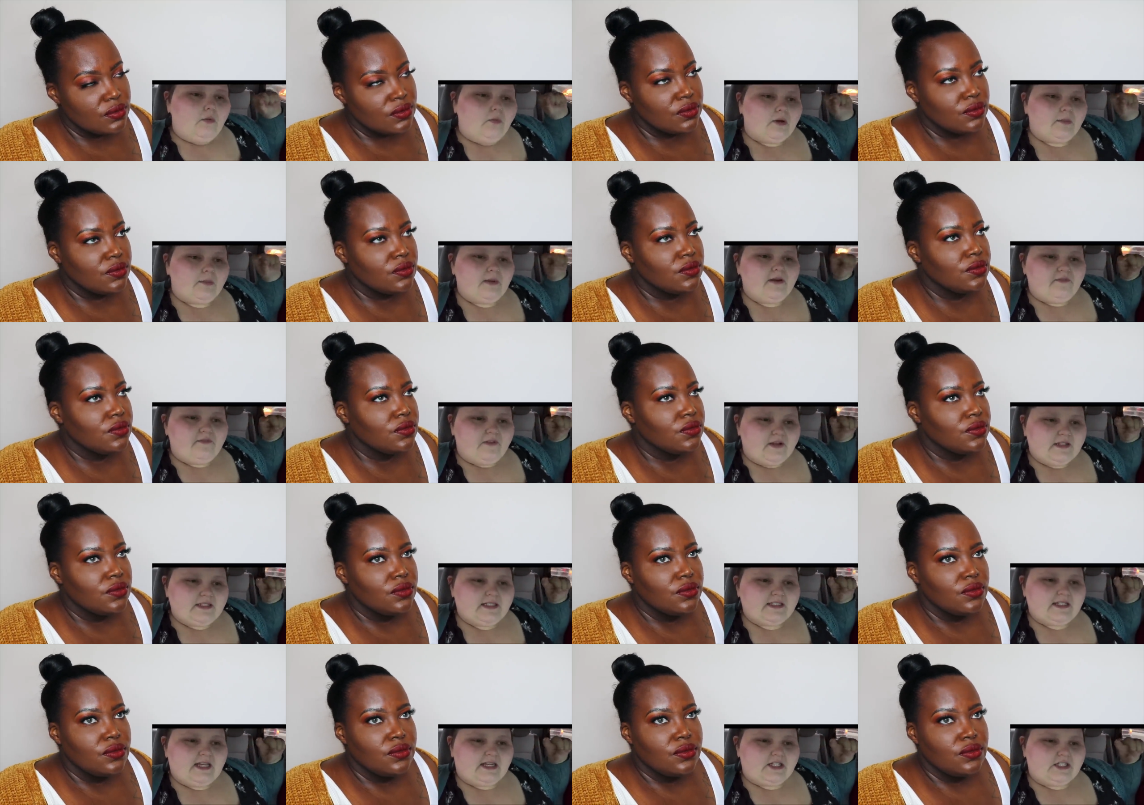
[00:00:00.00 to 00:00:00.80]
Speaker 1: One of my
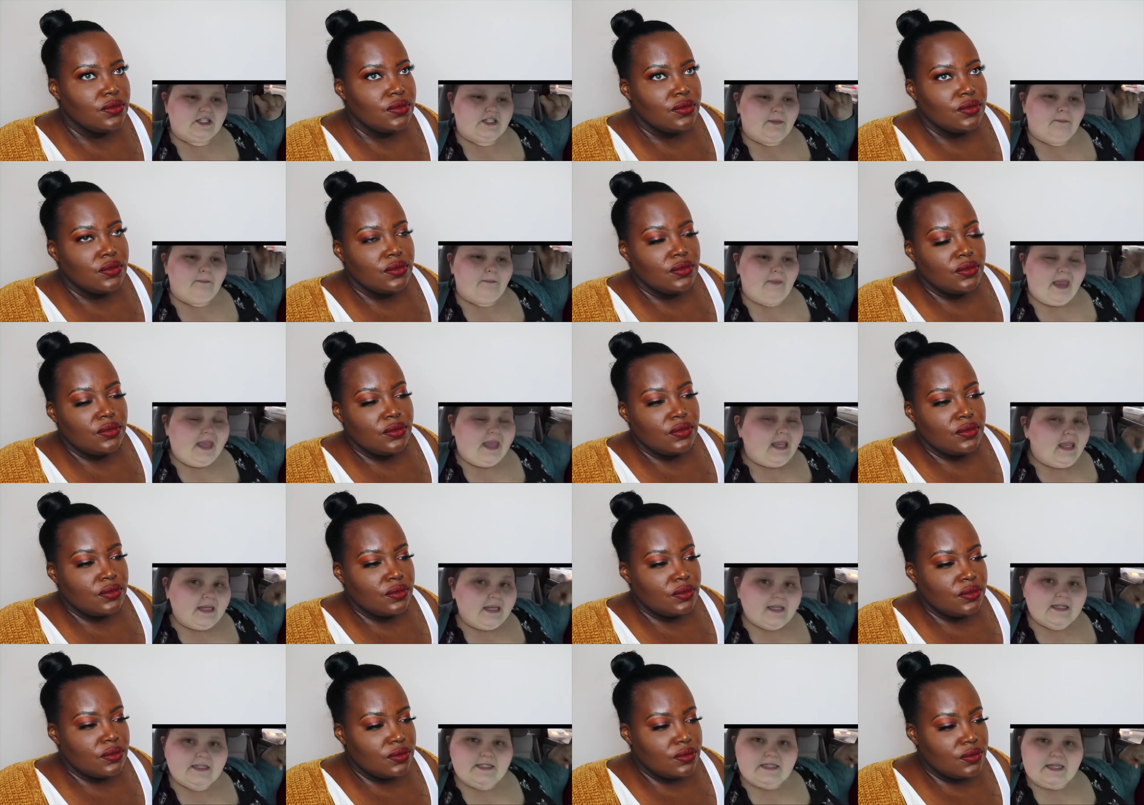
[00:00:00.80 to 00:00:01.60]
friends is actually
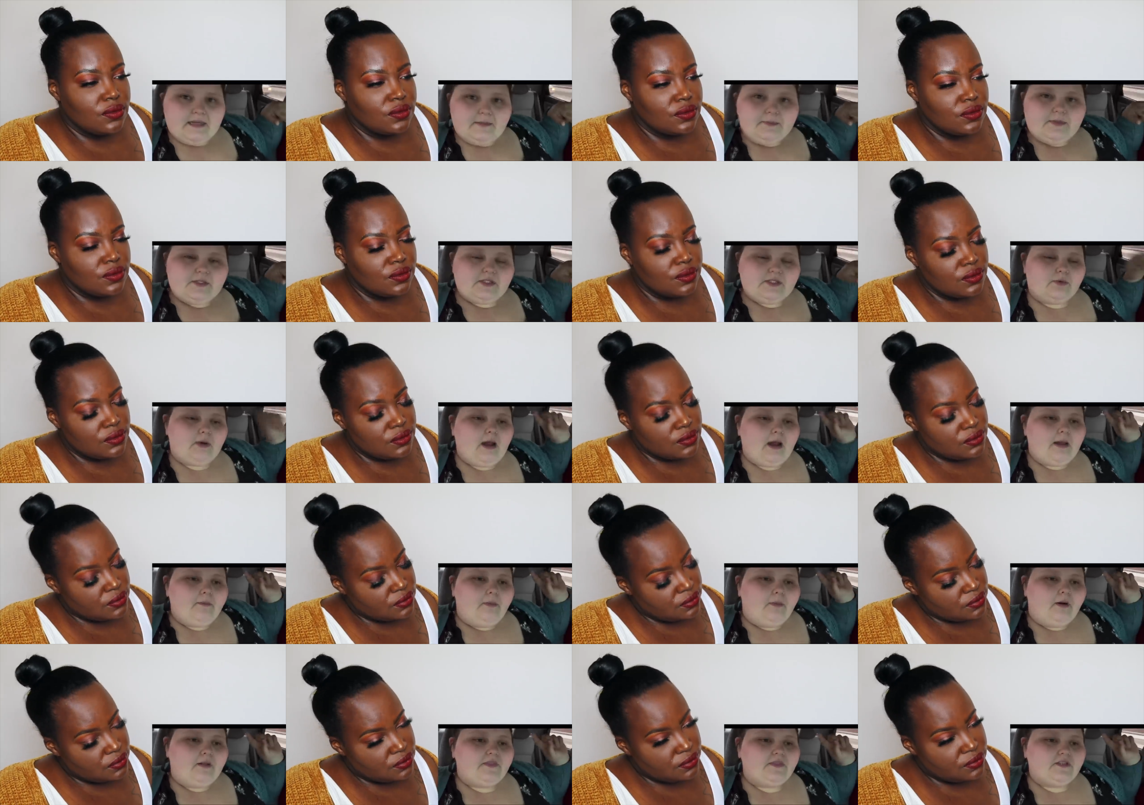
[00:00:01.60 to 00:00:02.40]
making a dip, so
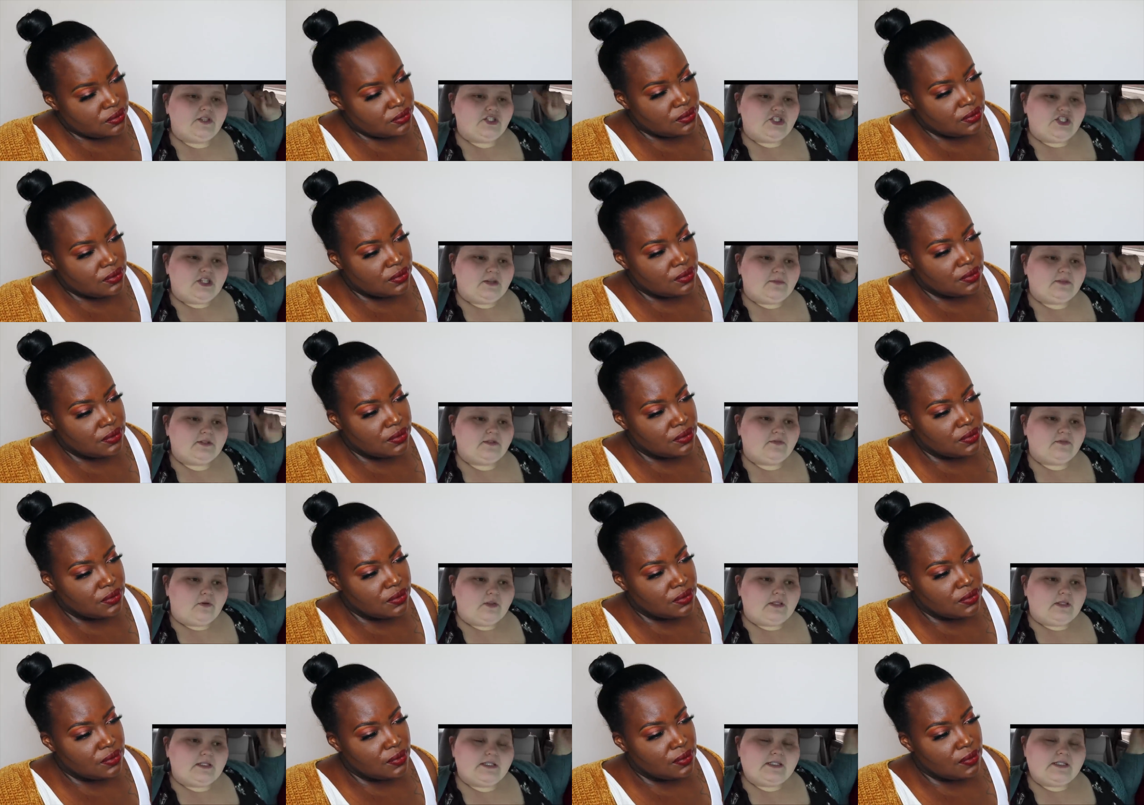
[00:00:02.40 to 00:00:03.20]
I bought the
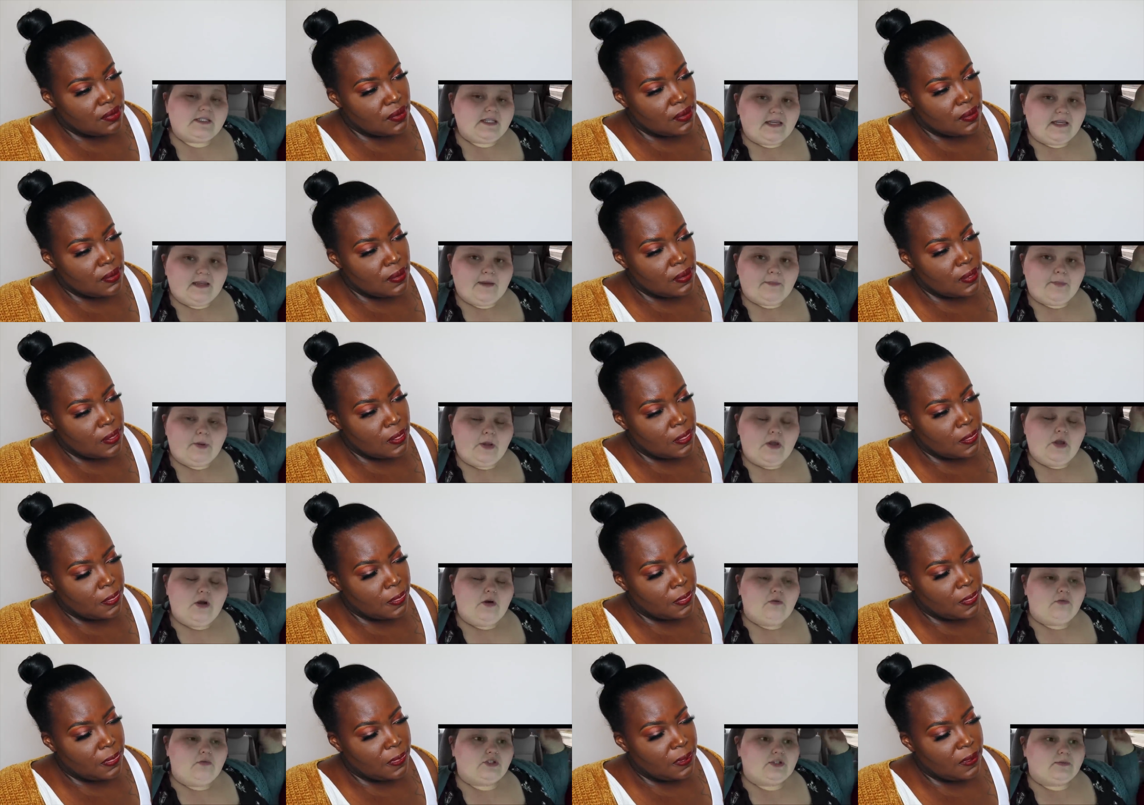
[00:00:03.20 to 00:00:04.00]
chips for the dip,
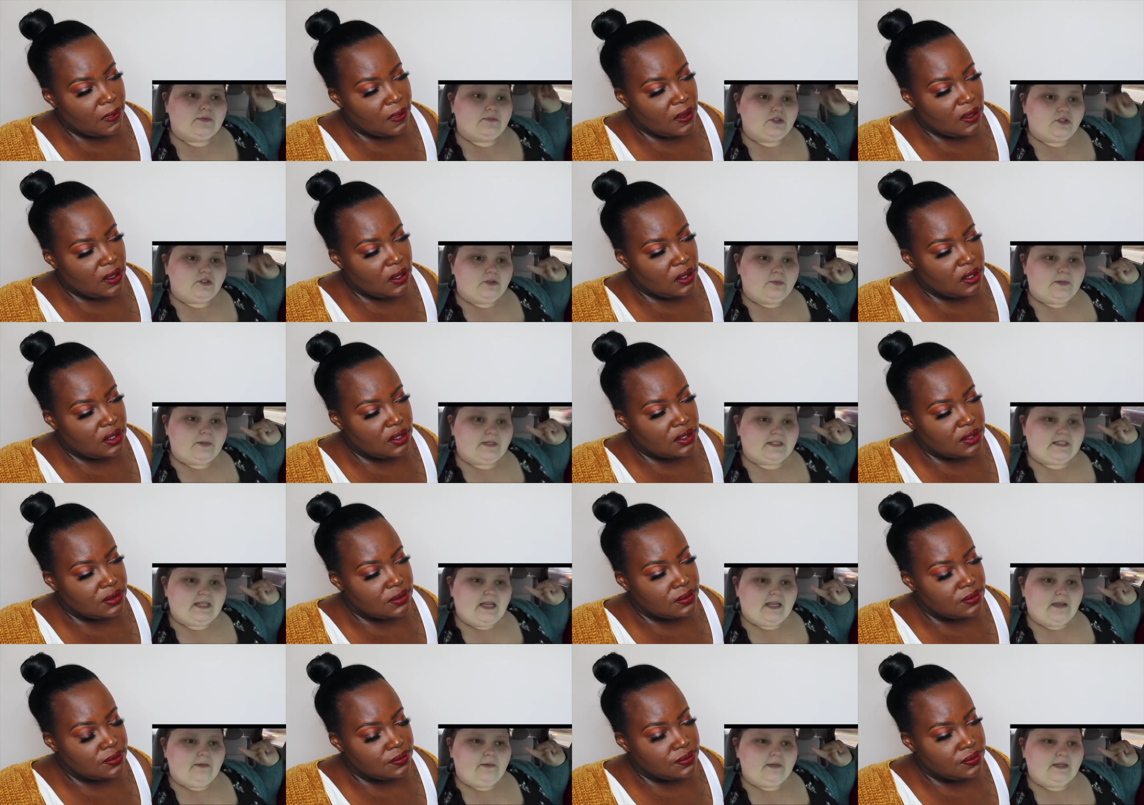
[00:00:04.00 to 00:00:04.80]
which I'm super
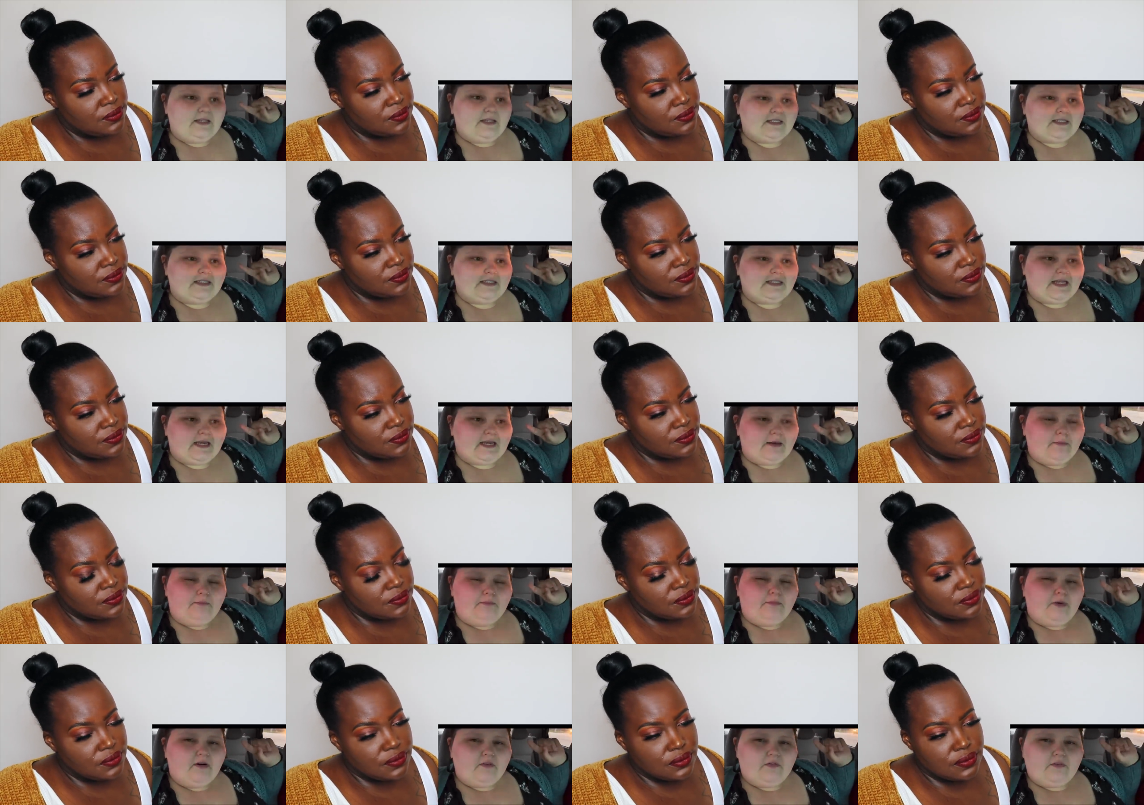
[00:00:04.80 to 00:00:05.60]
excited because it's like
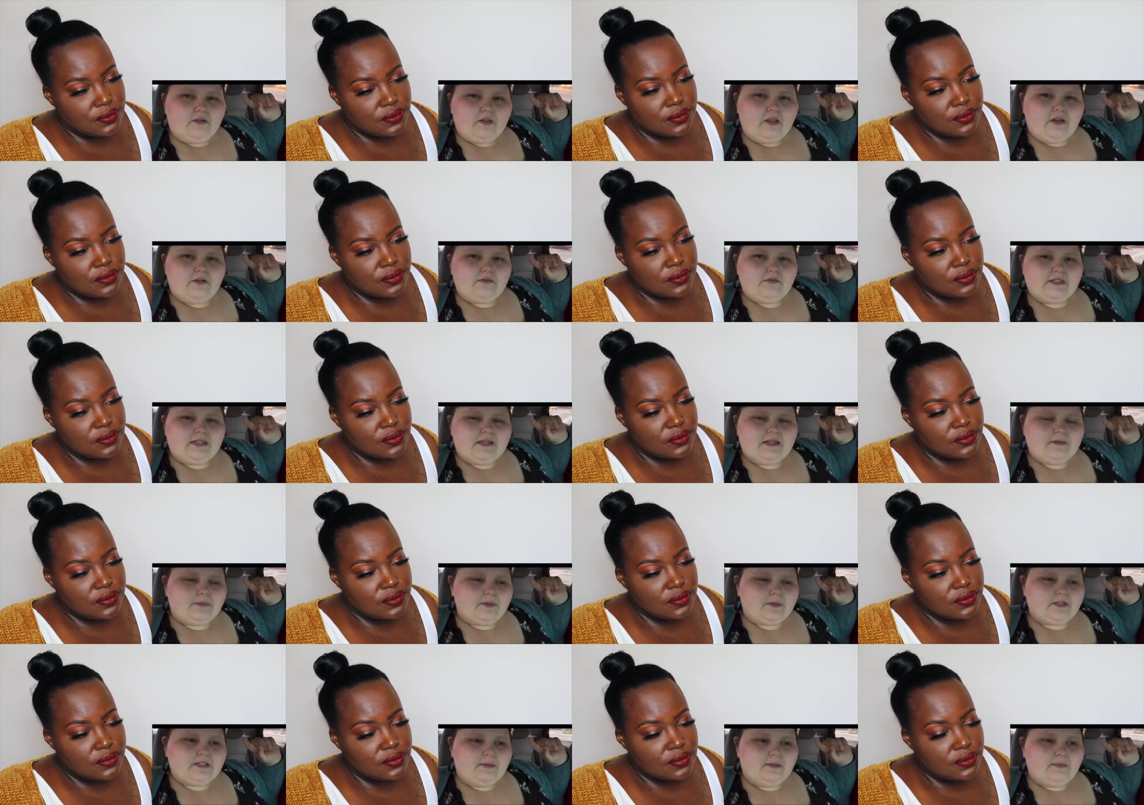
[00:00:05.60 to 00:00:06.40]
a buffalo
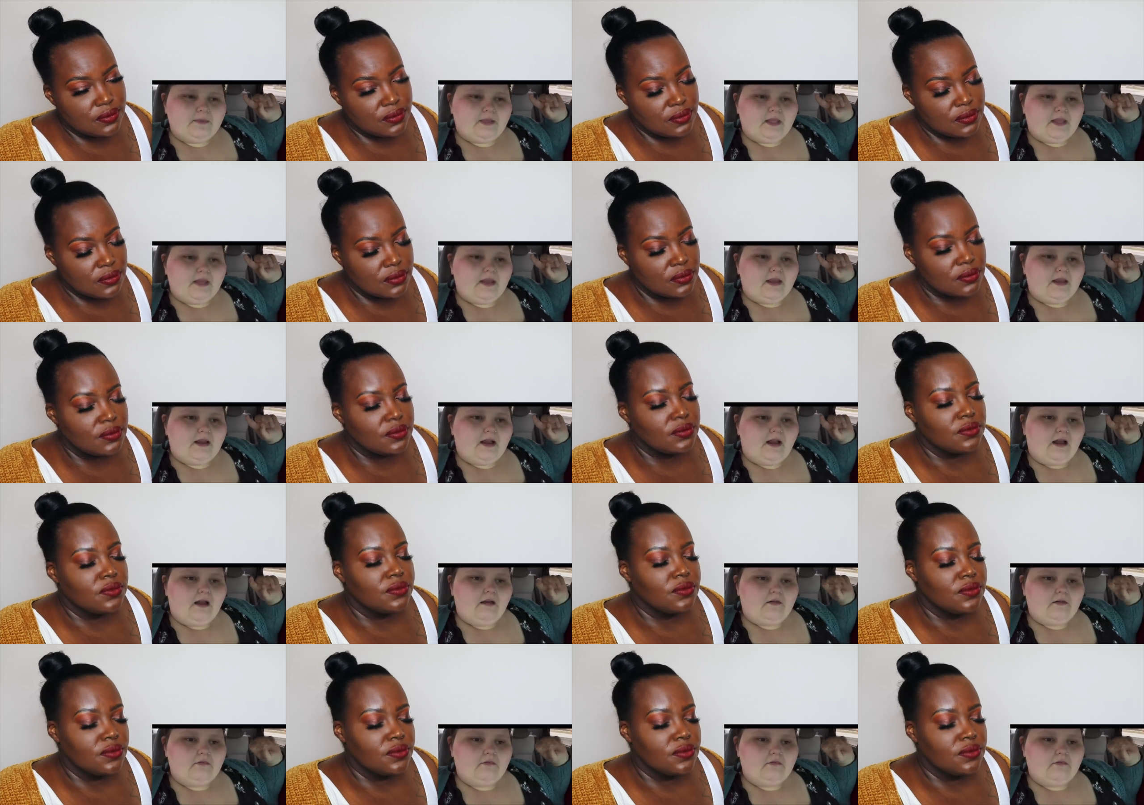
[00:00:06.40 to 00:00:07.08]
dip or something.